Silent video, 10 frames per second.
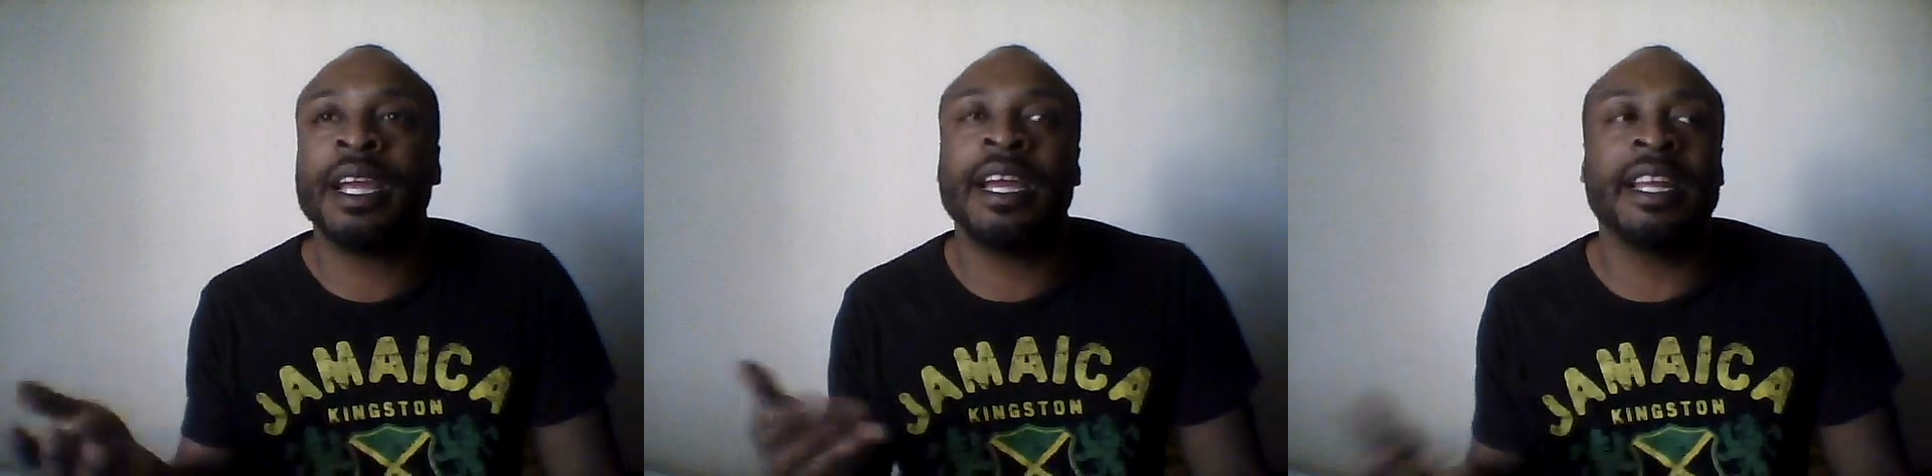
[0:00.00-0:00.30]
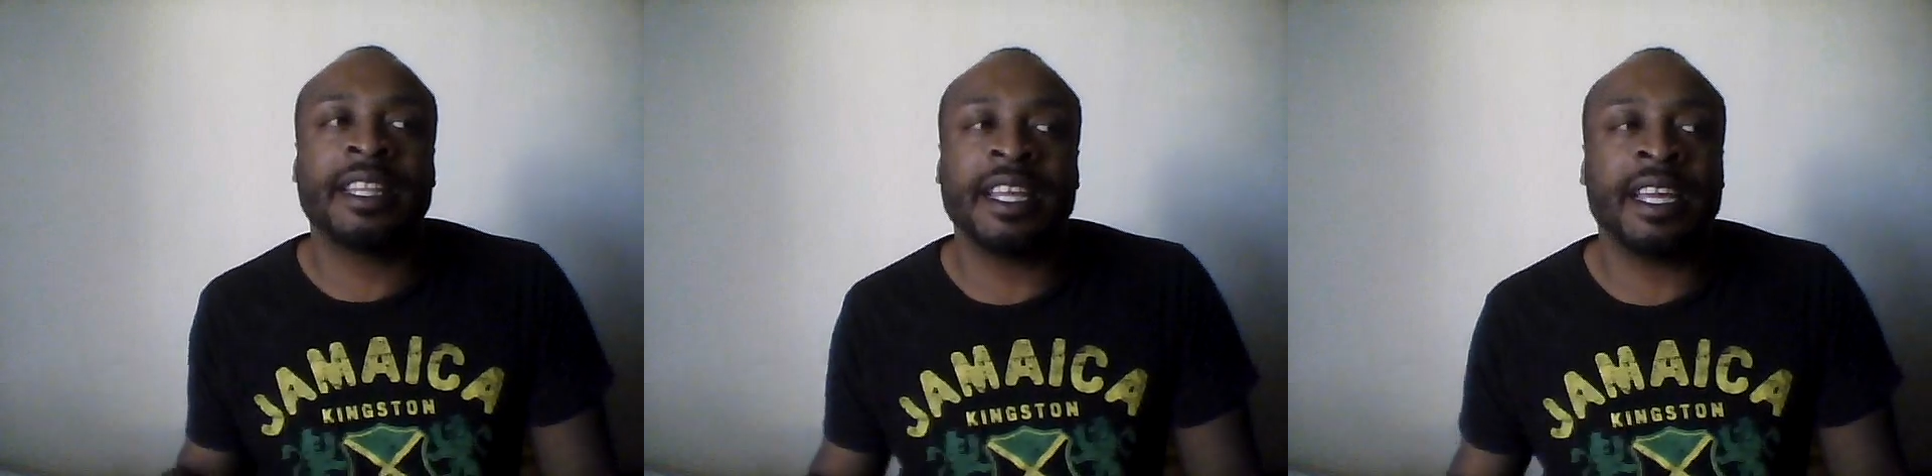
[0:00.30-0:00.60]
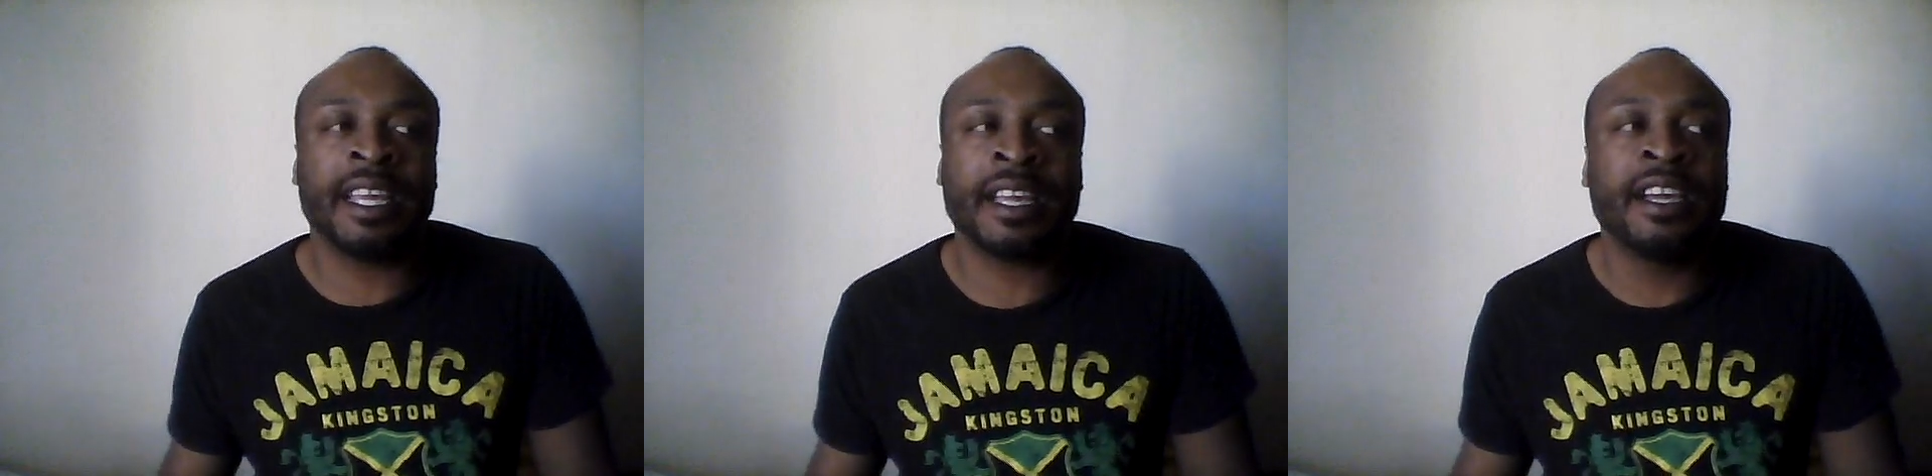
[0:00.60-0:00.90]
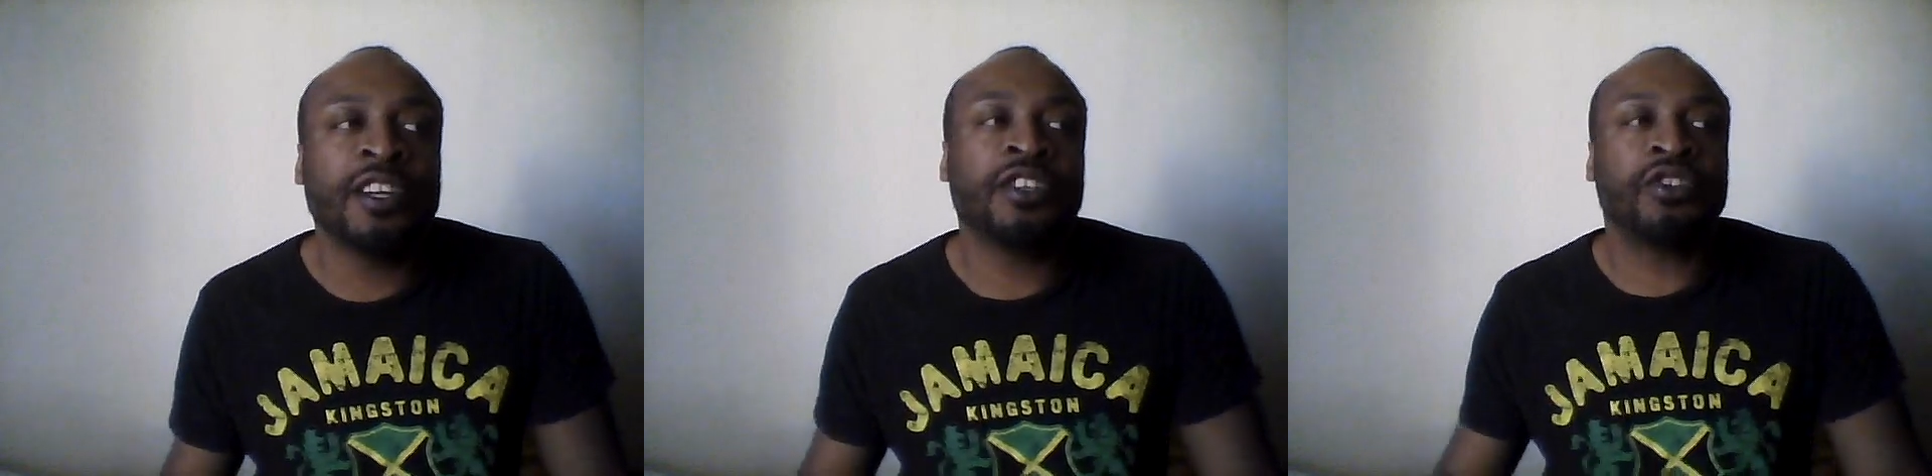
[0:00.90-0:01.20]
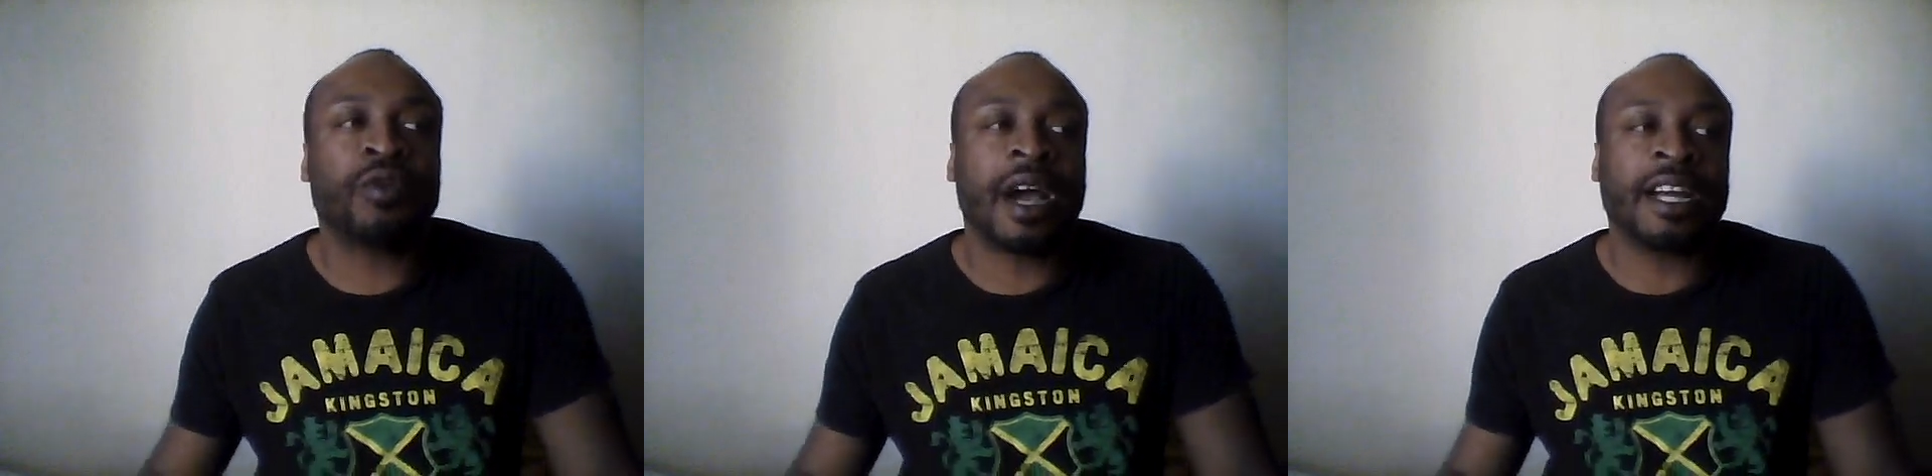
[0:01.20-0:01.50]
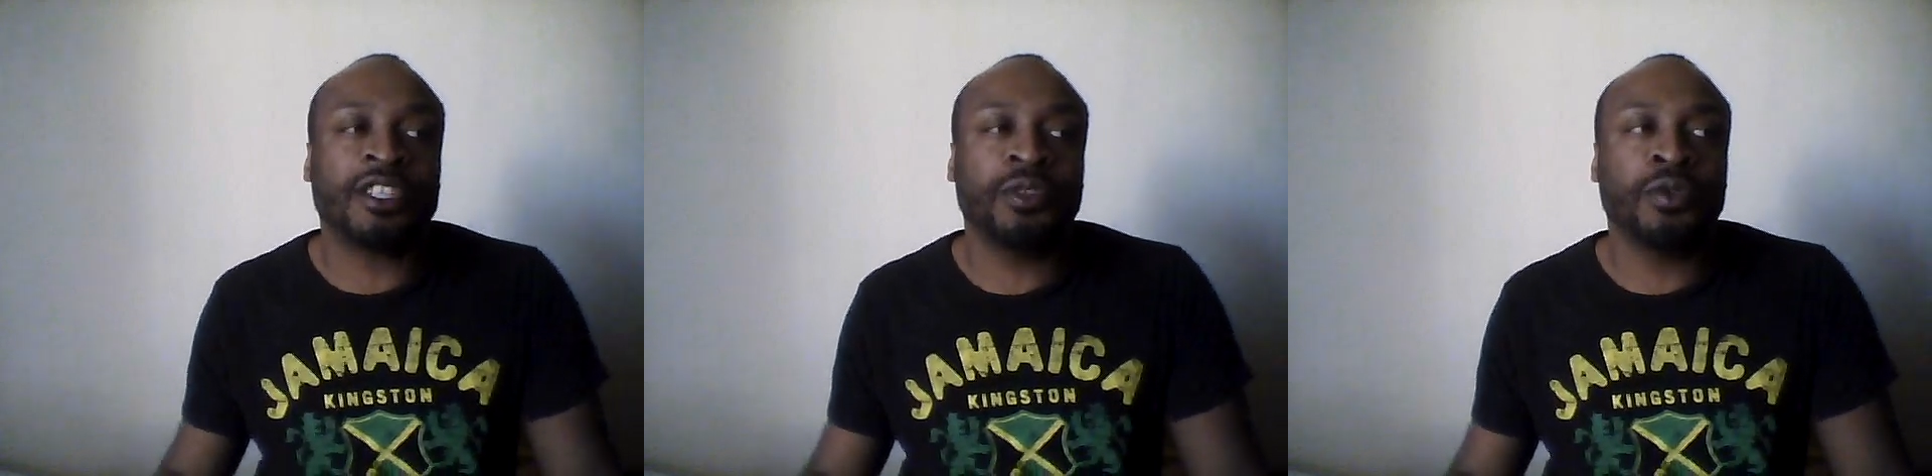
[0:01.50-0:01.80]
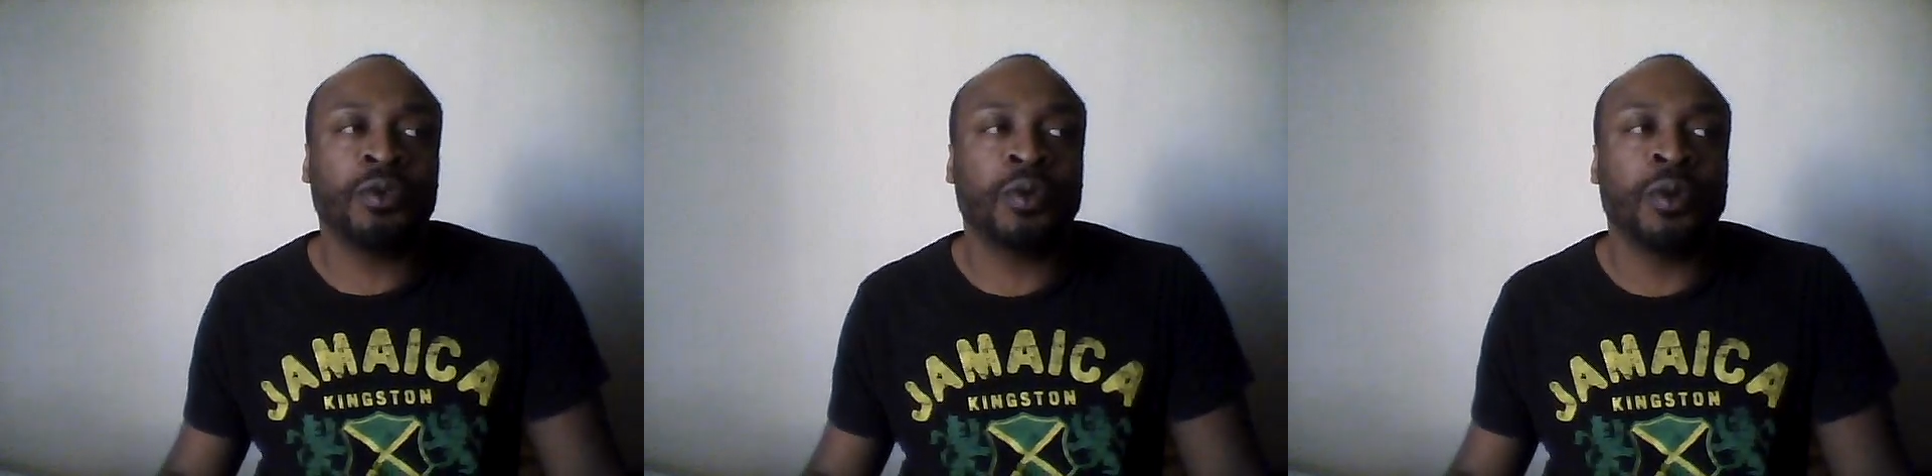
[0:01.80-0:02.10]
anything to try
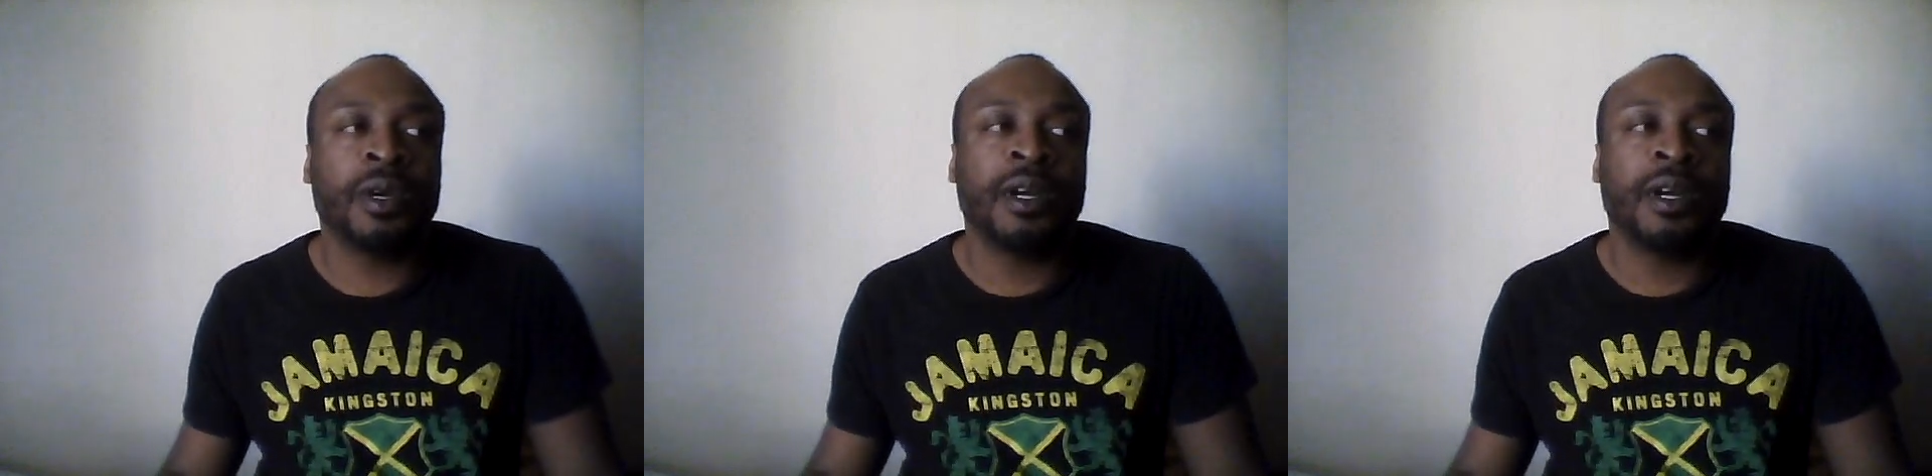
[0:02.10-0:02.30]
to